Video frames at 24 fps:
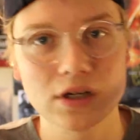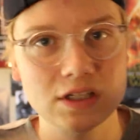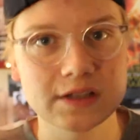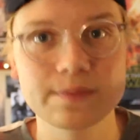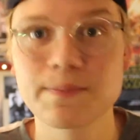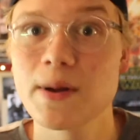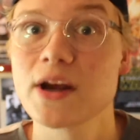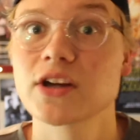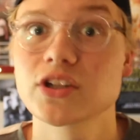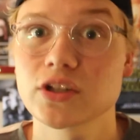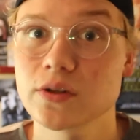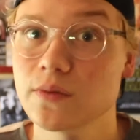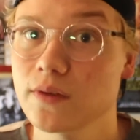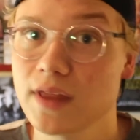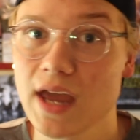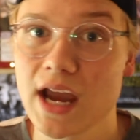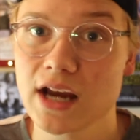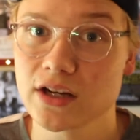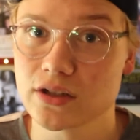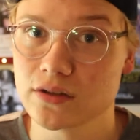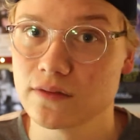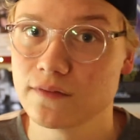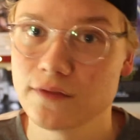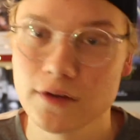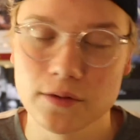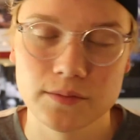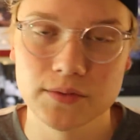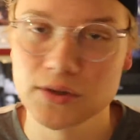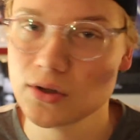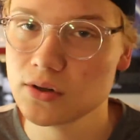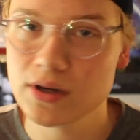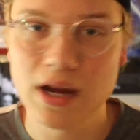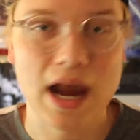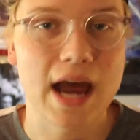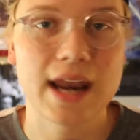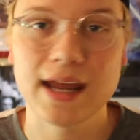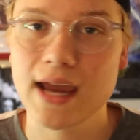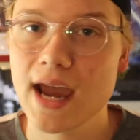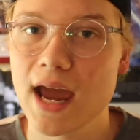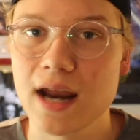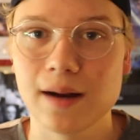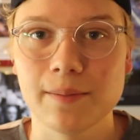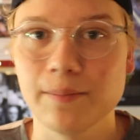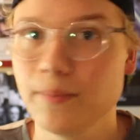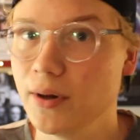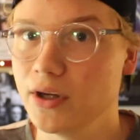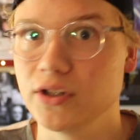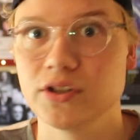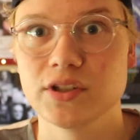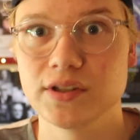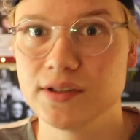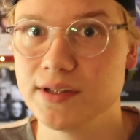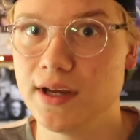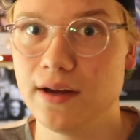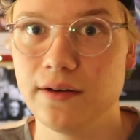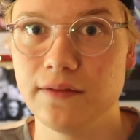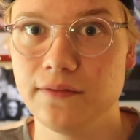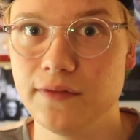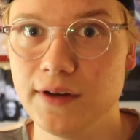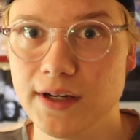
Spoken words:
especially with action films. You got to add a bunch of sound